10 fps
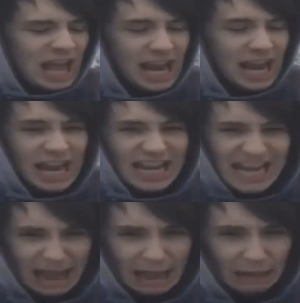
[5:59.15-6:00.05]
and I
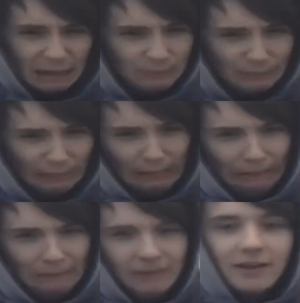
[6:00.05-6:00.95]
need help.
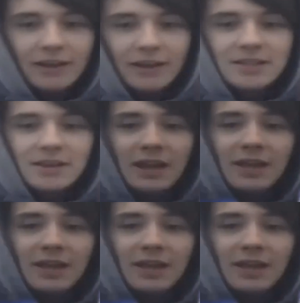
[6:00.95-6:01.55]
So yeah,